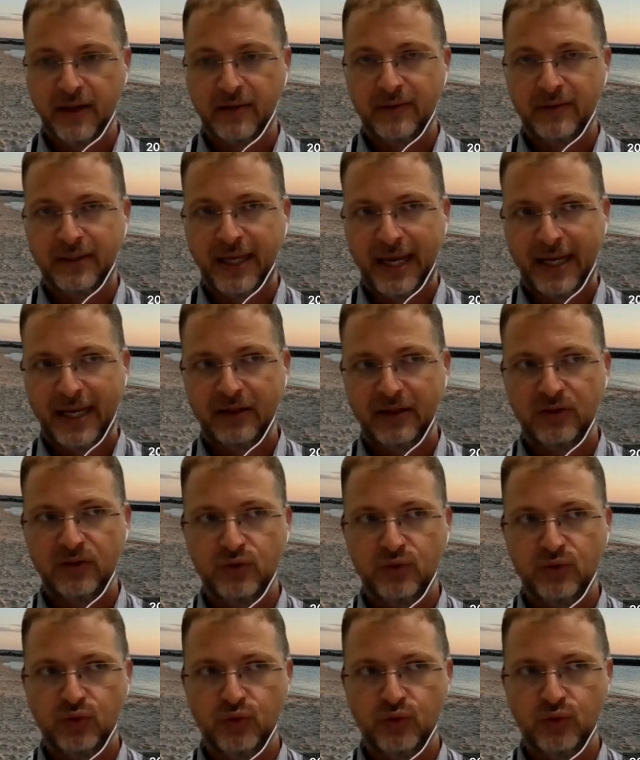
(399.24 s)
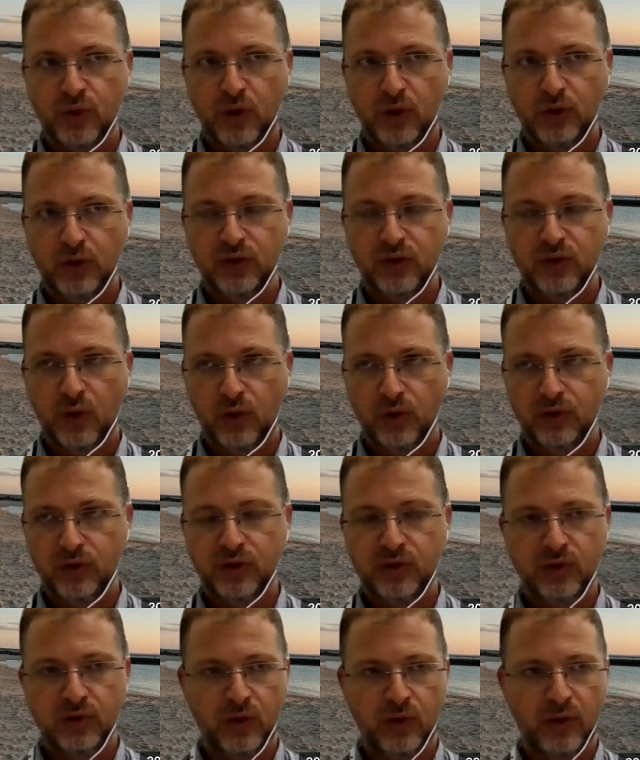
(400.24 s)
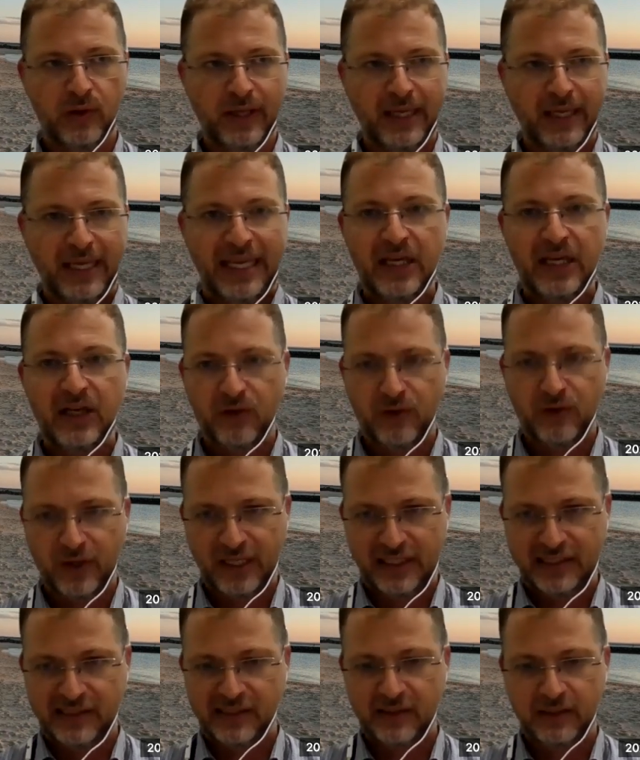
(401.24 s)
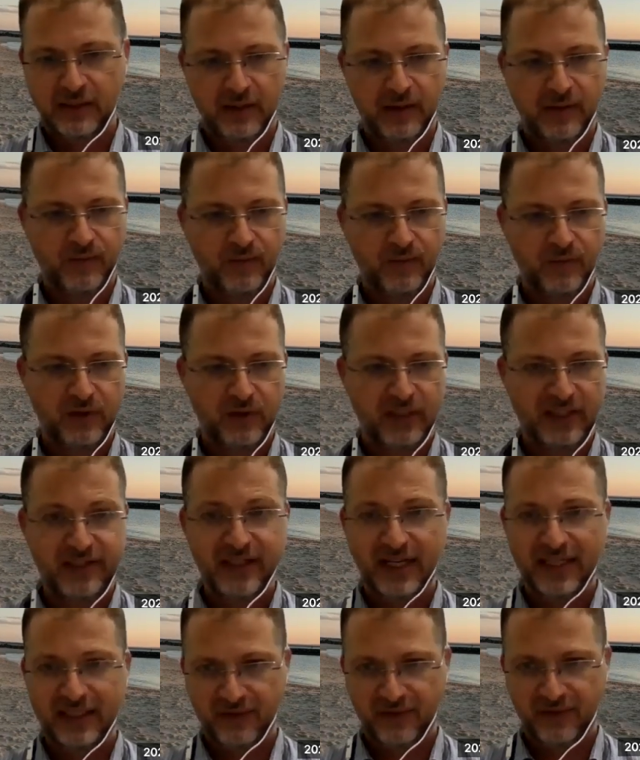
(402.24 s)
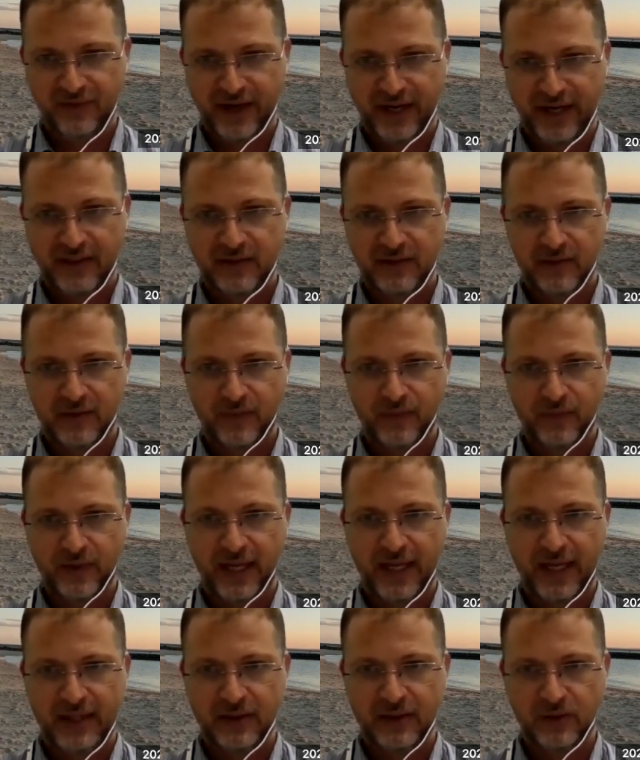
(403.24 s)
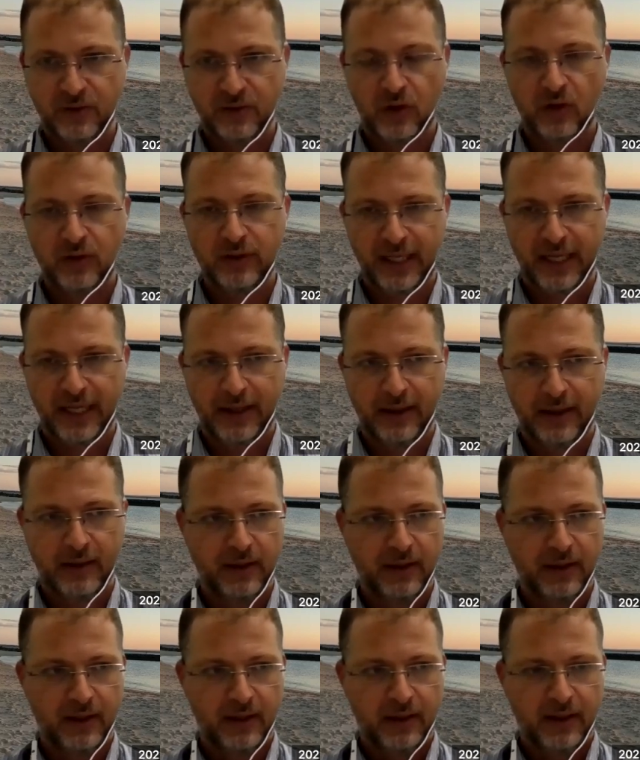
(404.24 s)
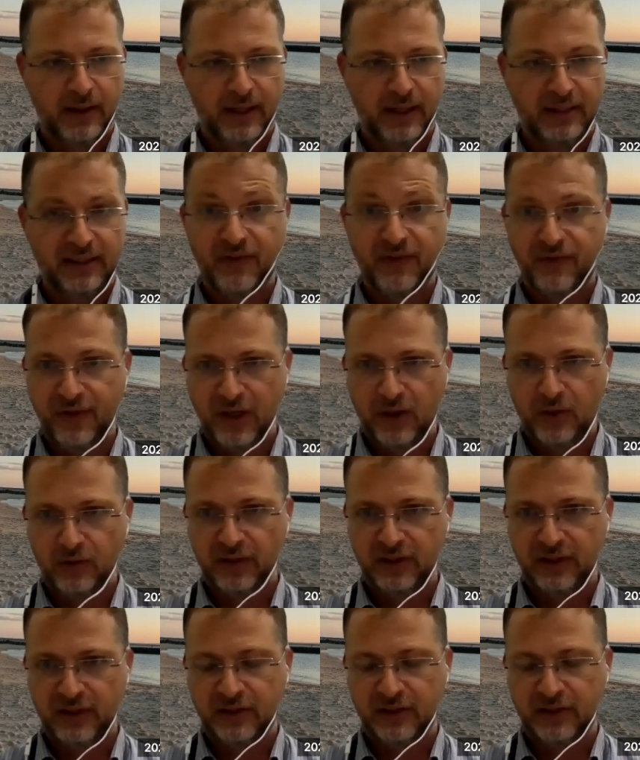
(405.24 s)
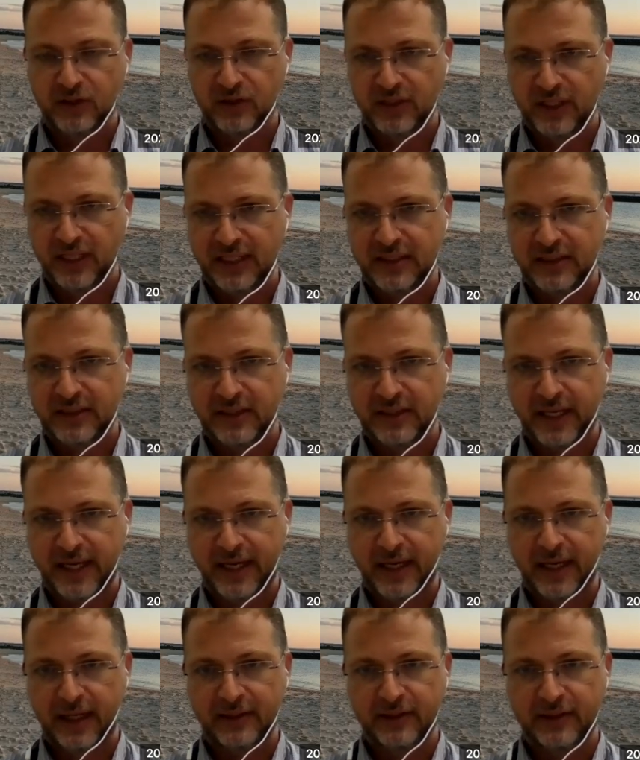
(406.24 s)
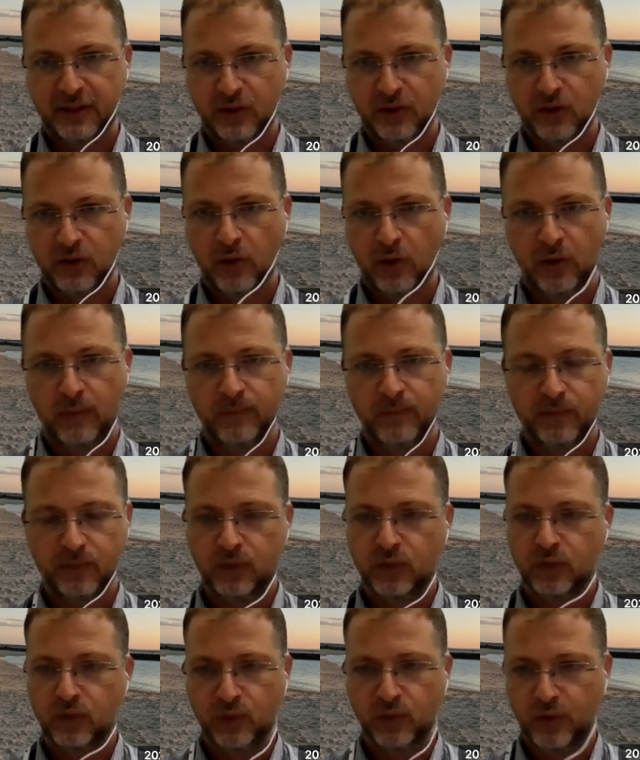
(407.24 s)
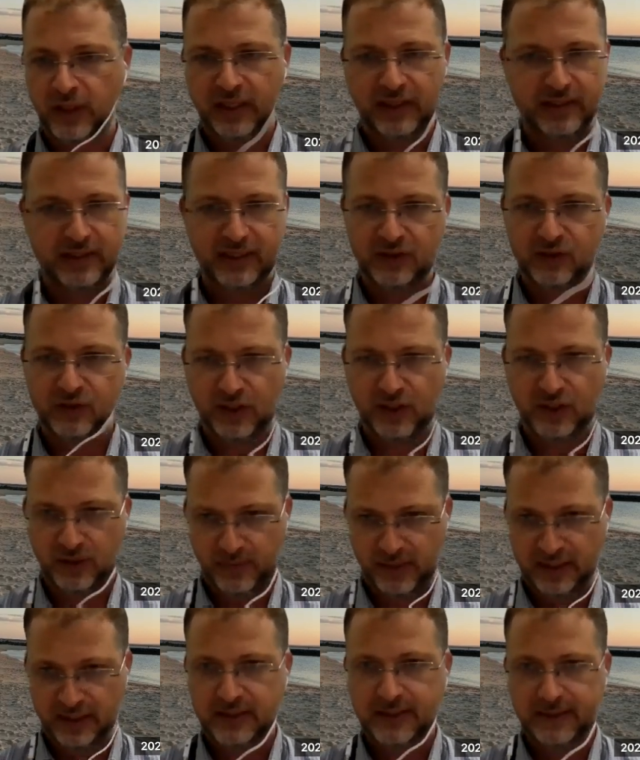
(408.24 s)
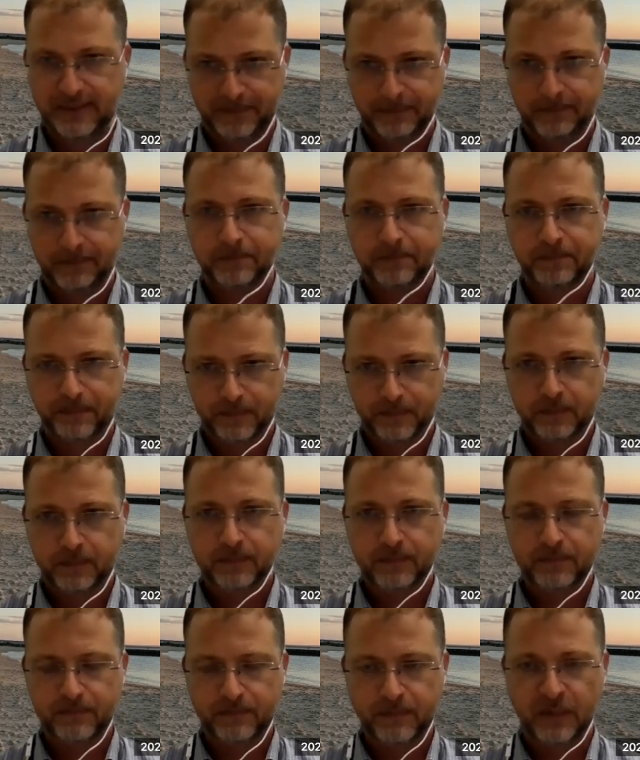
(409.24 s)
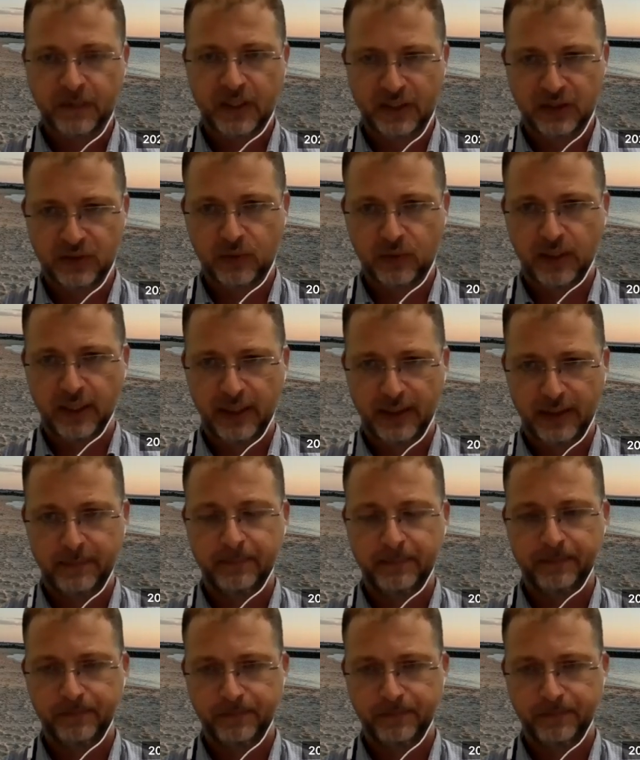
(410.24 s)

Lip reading: that do not also increase the side effect and the difficulty that those kids they undergo during the treatments as well.